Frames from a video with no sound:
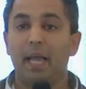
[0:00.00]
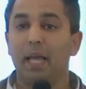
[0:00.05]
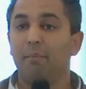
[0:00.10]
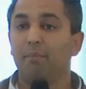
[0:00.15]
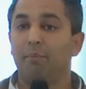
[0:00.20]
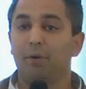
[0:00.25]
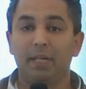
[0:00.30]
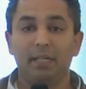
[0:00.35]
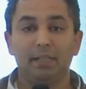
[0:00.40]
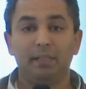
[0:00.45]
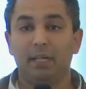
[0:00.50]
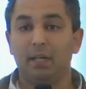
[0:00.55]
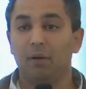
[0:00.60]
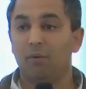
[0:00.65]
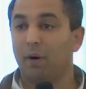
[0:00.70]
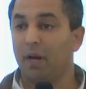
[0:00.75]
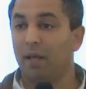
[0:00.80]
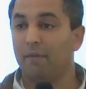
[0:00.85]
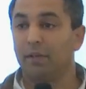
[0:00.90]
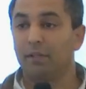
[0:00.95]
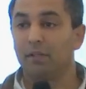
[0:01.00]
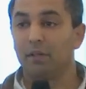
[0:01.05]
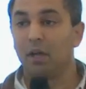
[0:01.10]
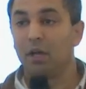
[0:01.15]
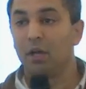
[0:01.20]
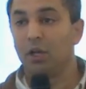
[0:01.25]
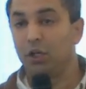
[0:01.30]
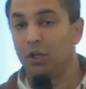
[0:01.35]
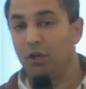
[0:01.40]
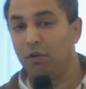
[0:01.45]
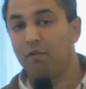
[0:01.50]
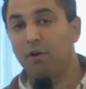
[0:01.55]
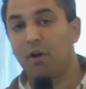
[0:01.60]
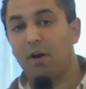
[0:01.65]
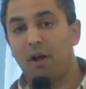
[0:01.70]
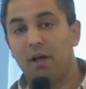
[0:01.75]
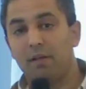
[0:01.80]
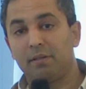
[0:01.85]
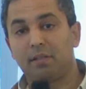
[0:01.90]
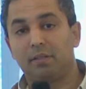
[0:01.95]
A, pre-seed or whatever, you've
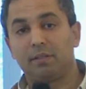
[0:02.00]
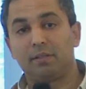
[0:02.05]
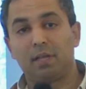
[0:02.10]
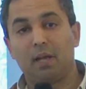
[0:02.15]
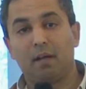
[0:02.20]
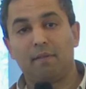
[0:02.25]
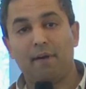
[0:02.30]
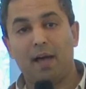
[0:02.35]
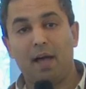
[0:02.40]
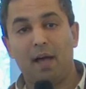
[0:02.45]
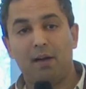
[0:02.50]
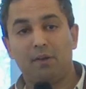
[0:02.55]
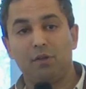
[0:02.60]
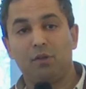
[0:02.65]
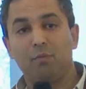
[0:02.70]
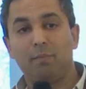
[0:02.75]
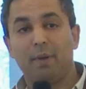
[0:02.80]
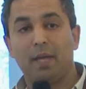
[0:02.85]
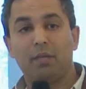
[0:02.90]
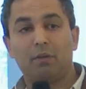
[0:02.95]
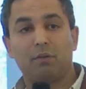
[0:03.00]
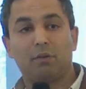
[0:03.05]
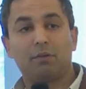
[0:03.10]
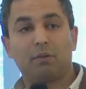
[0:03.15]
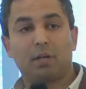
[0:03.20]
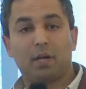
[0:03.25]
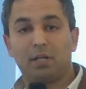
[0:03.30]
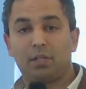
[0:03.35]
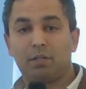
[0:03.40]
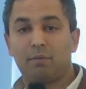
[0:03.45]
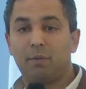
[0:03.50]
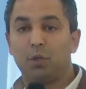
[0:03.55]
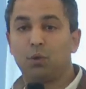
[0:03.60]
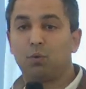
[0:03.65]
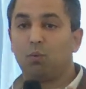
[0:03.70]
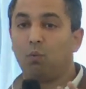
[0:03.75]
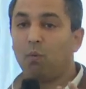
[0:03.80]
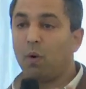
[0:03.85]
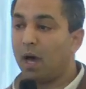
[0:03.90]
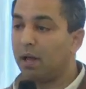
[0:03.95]
got to ask yourself how you make your
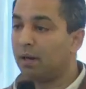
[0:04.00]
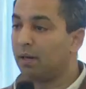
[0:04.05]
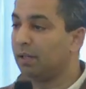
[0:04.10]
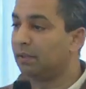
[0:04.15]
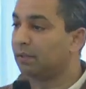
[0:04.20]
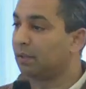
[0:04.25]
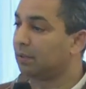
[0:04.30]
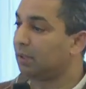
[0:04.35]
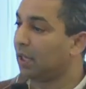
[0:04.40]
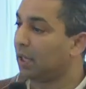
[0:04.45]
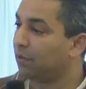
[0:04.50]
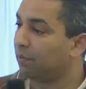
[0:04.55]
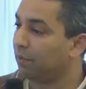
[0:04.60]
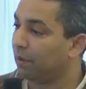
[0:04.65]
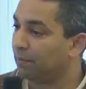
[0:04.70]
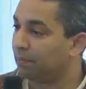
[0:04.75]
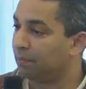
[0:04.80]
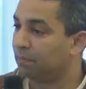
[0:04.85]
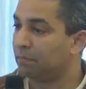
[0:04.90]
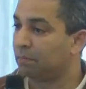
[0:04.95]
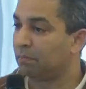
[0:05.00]
customers wildly successful.